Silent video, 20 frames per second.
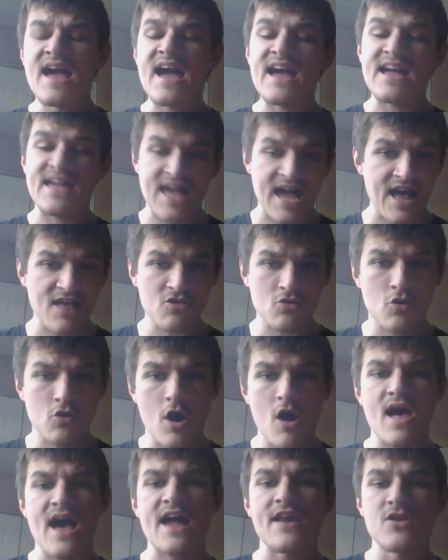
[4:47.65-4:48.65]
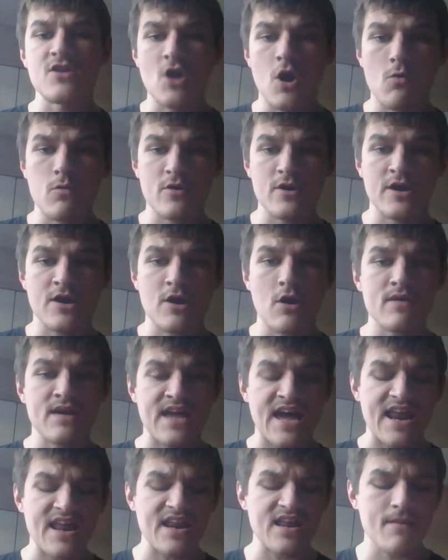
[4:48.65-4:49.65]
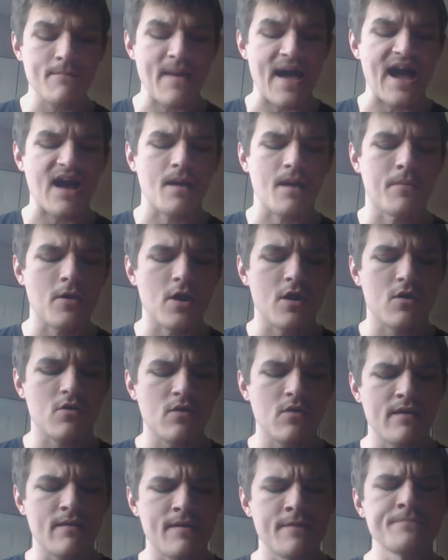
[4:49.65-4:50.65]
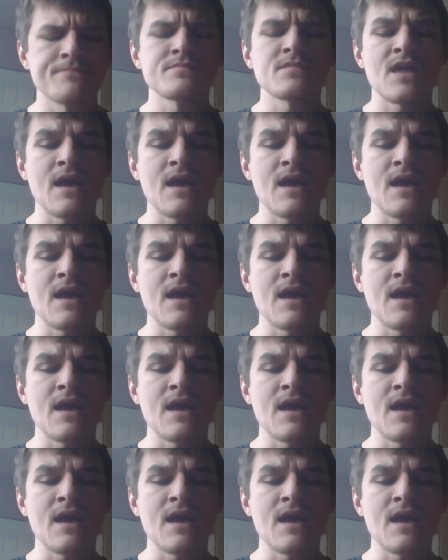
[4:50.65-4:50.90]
And Cass Grall had nowhere to go getting it back of Park Hoogerman,